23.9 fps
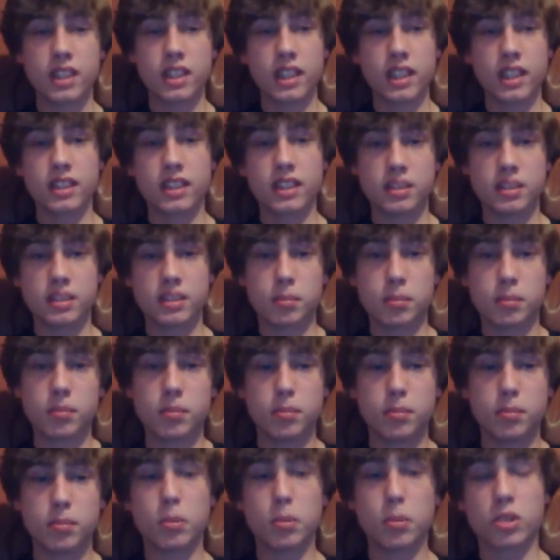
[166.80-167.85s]
and just
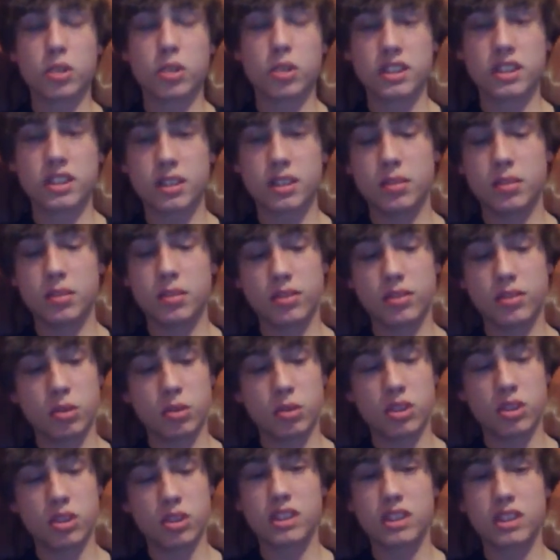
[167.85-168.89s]
more descriptive
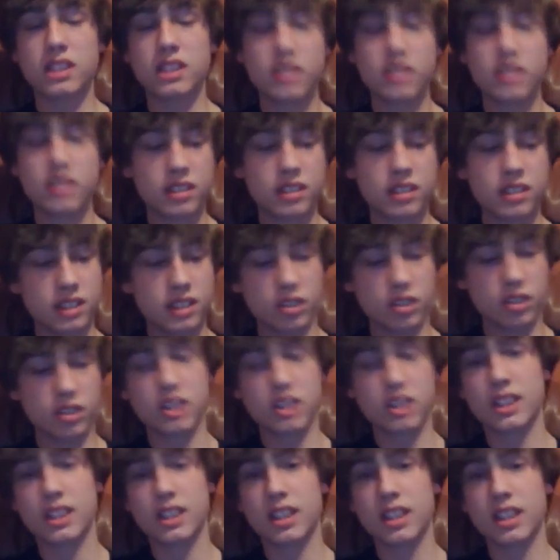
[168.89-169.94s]
words so it's
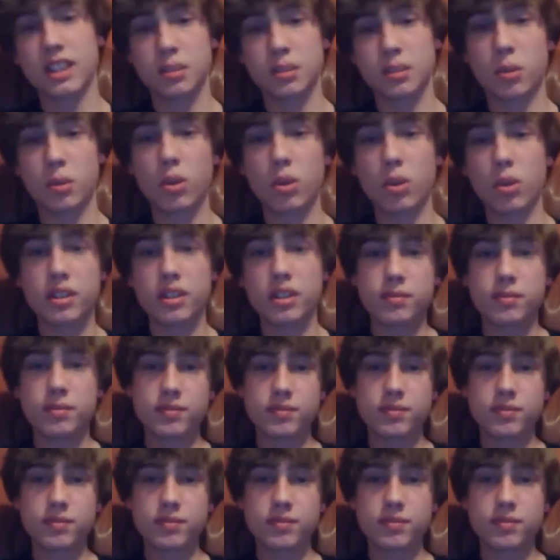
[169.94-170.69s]
just not as boring.